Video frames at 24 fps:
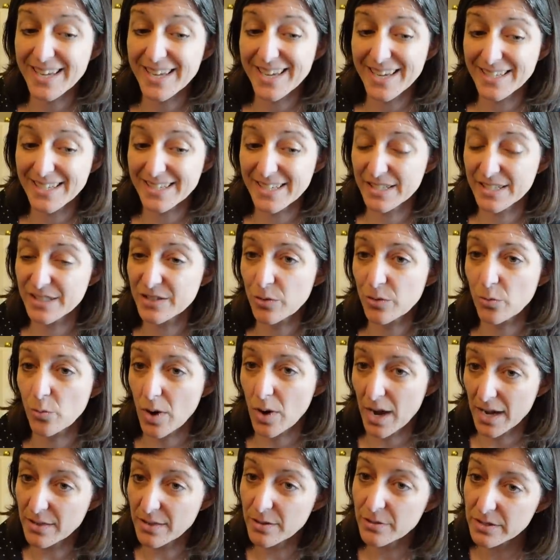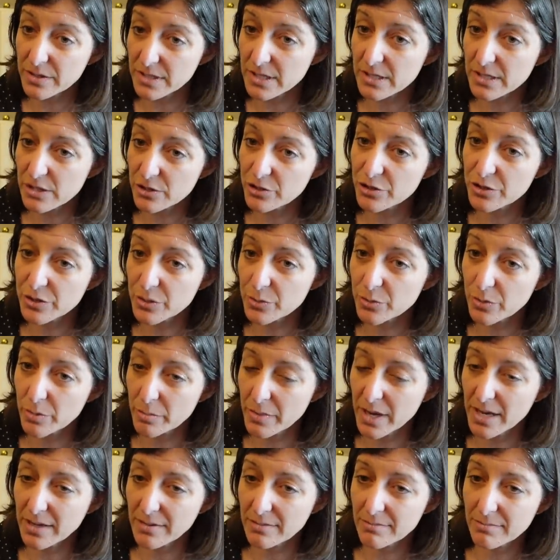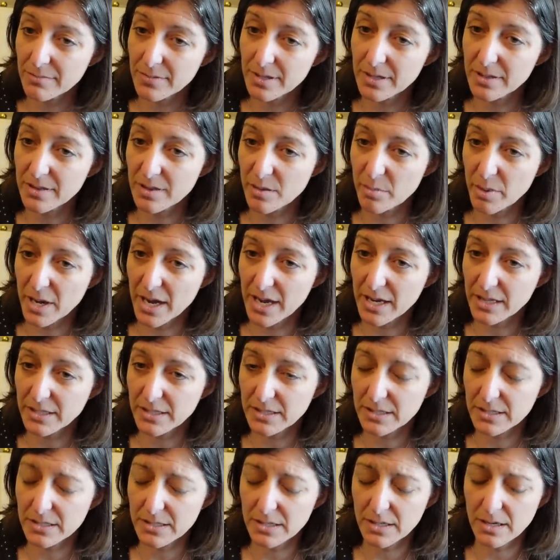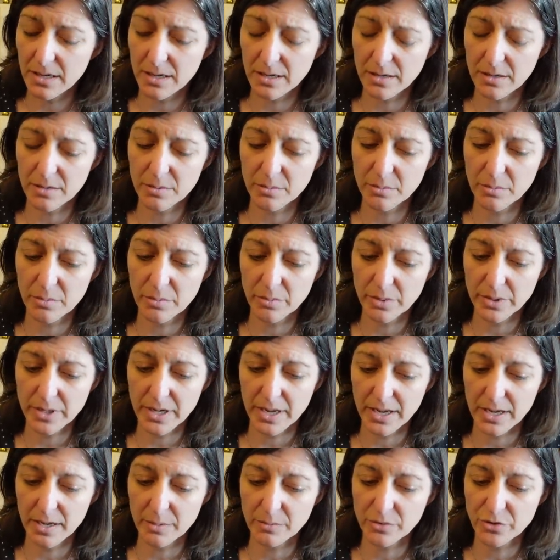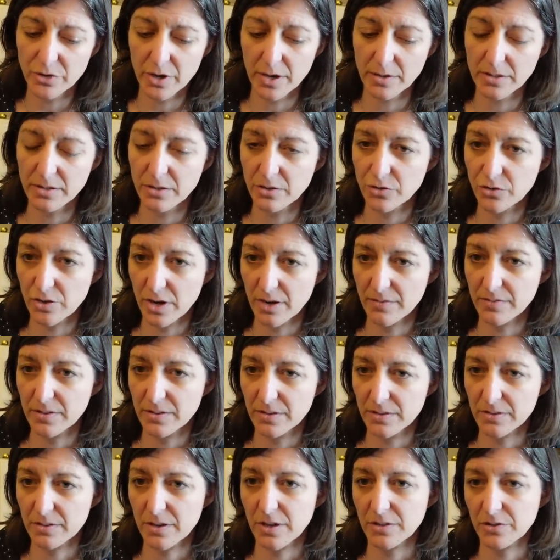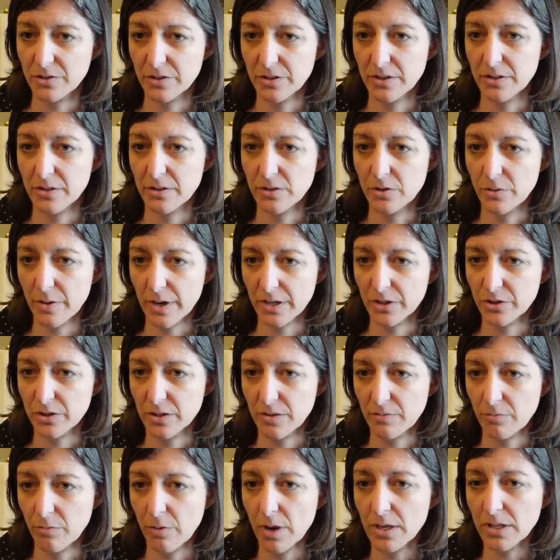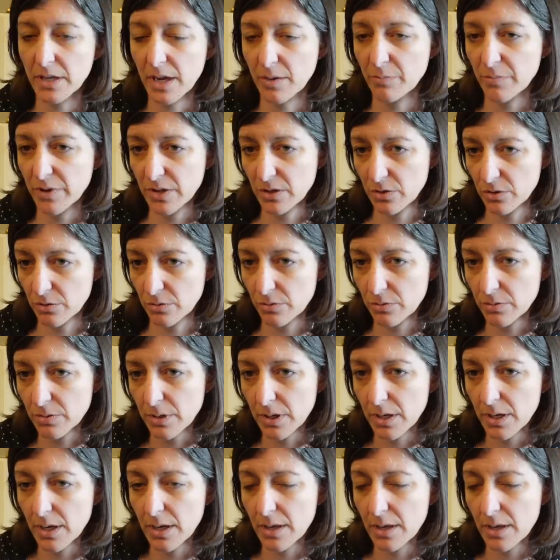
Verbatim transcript: can't answer why those decisions were made in the past, but I am trying to drive the discussion in the direction of what can we do